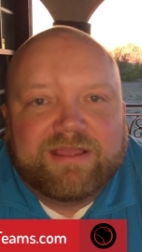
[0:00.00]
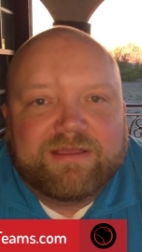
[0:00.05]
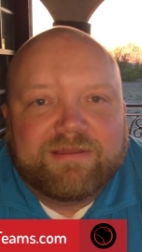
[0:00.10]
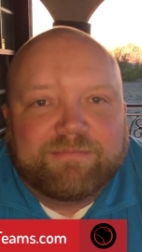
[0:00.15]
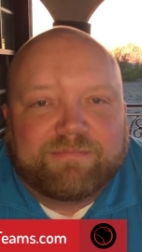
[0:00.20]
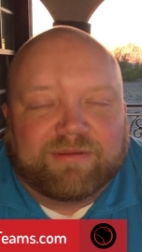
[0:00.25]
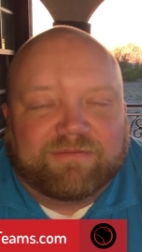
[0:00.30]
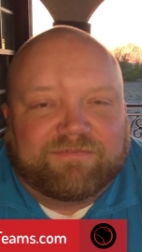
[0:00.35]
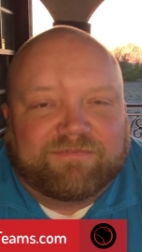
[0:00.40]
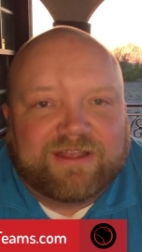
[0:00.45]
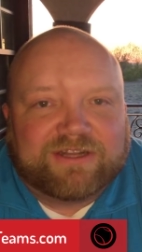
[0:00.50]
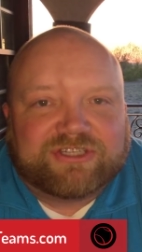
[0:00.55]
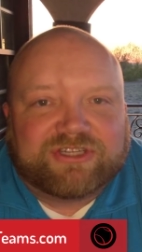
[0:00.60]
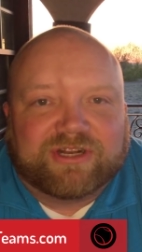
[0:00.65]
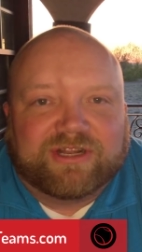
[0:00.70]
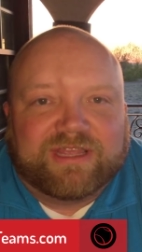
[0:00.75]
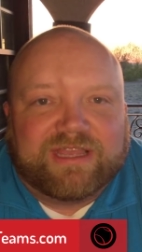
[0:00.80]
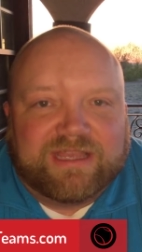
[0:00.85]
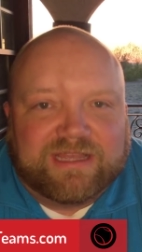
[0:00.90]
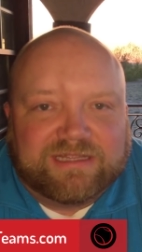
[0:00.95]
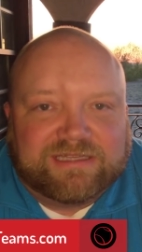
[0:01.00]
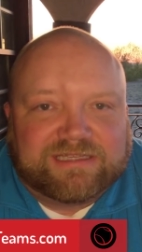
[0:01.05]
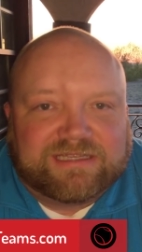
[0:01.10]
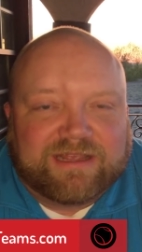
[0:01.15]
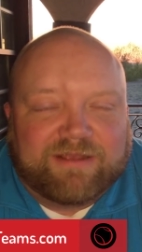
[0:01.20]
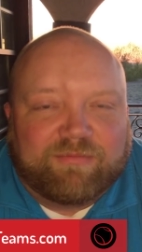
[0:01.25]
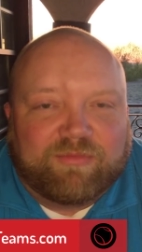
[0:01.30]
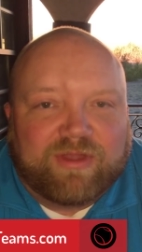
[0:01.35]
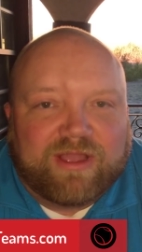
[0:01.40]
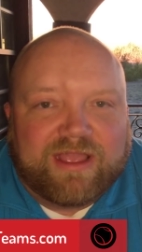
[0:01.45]
professionally in
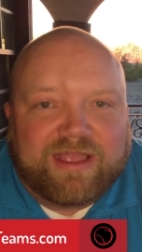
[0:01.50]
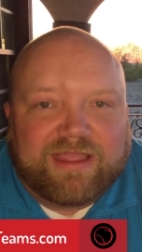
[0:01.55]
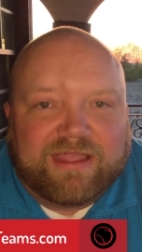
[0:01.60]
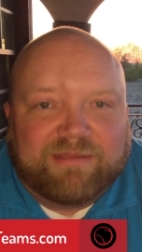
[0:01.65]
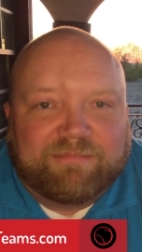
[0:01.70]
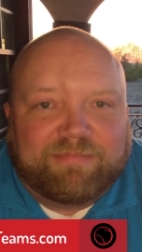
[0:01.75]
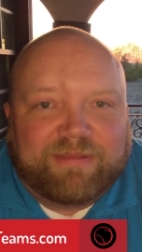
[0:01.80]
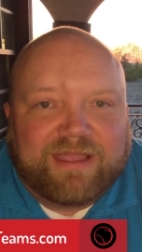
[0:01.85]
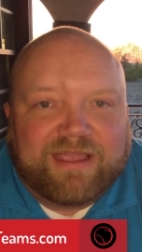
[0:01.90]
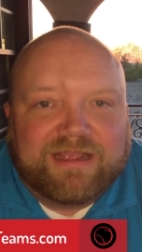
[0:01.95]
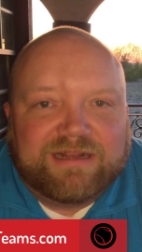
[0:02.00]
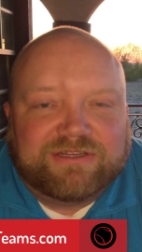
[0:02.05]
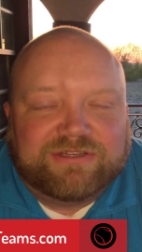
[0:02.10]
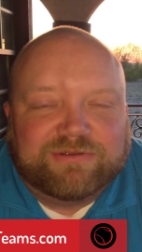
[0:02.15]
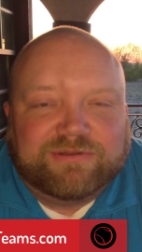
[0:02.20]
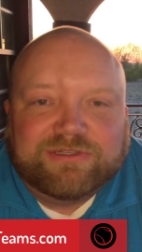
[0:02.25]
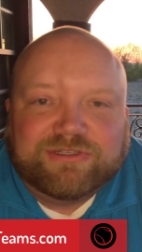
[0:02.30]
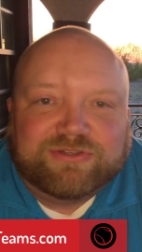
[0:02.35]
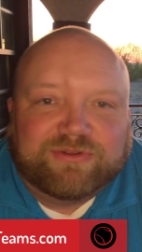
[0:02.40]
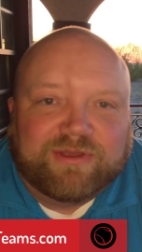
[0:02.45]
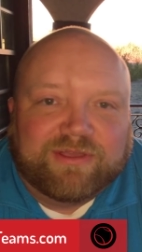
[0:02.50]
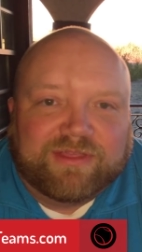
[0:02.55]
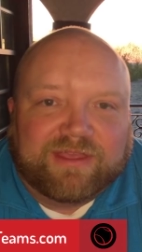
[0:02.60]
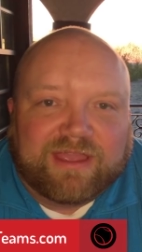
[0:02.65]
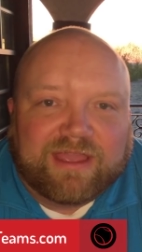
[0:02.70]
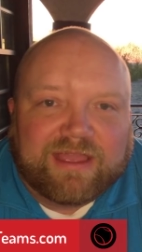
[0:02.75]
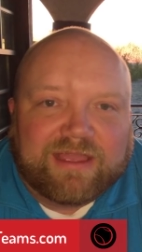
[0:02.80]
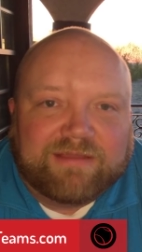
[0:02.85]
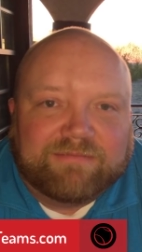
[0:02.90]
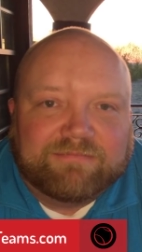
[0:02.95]
some way and get paid to enjoy the
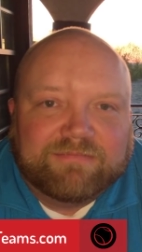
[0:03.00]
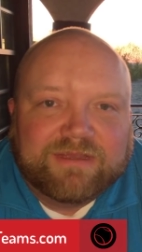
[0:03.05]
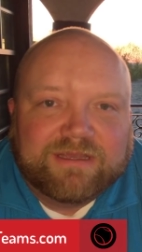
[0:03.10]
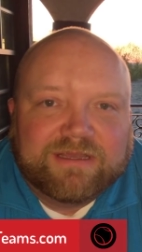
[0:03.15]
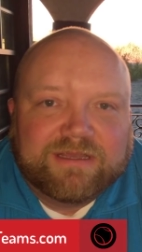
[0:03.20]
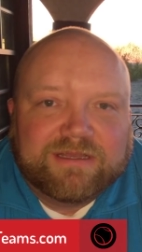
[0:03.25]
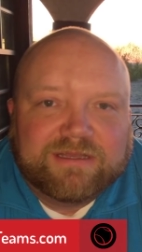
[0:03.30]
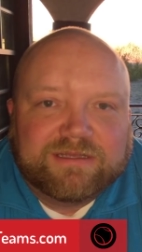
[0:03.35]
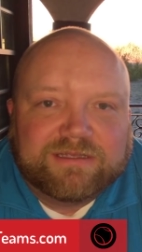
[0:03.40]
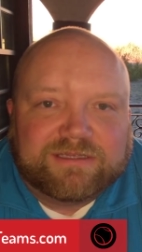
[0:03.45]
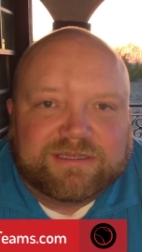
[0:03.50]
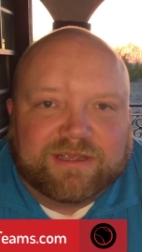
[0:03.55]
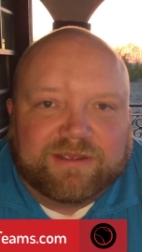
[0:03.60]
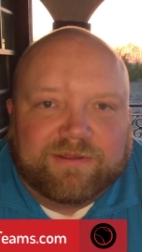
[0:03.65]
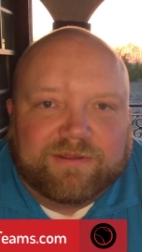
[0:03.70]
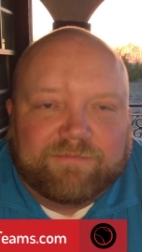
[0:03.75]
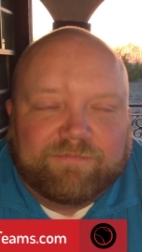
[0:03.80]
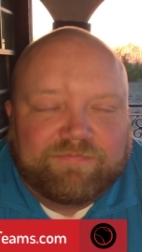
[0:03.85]
game so